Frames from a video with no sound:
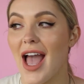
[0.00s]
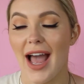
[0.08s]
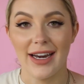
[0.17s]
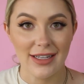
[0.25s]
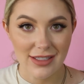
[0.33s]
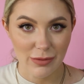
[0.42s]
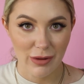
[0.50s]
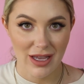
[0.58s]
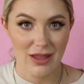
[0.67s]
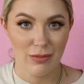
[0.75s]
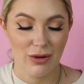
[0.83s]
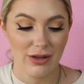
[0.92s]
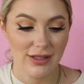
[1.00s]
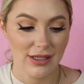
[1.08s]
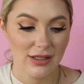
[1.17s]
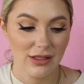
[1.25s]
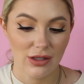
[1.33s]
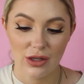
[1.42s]
and explain the
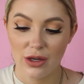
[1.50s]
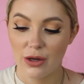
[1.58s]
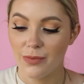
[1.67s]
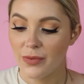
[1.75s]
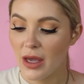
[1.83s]
process to you.